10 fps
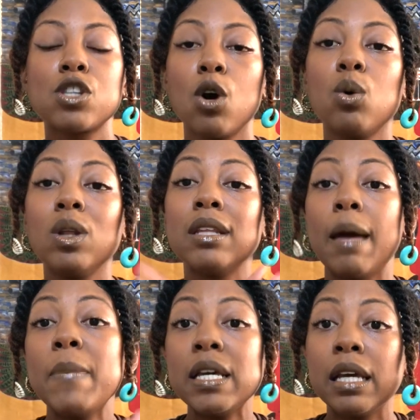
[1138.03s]
So
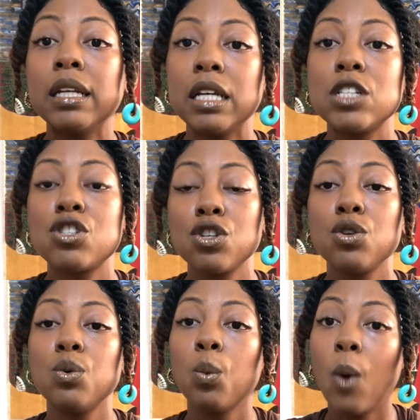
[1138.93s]
let me get
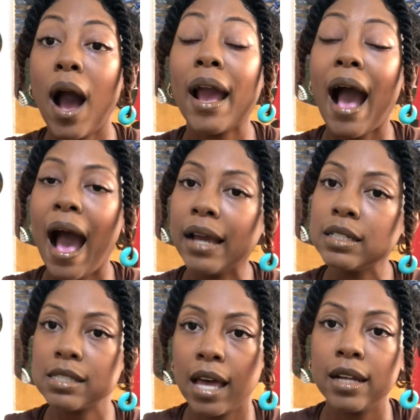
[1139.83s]
into why
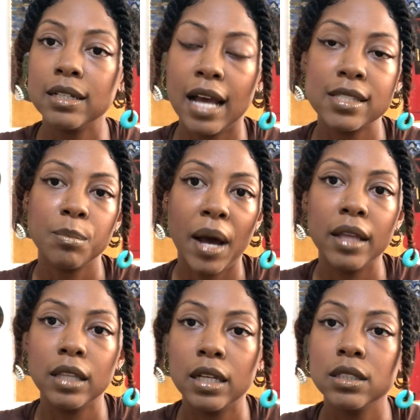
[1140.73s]
I decided to
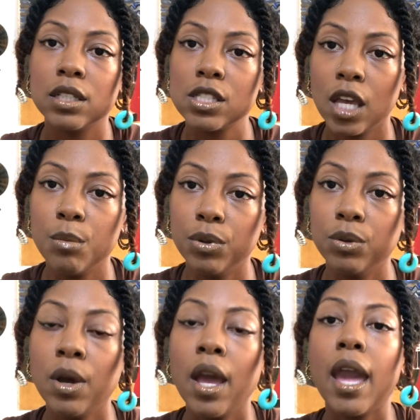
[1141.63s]
buy land in
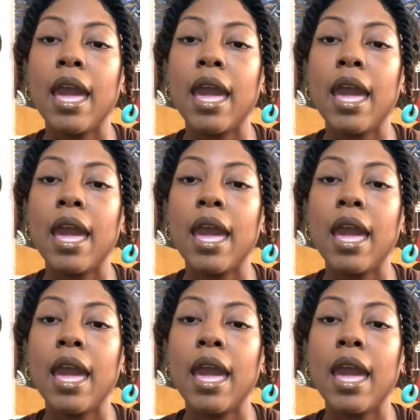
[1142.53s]
Asebu.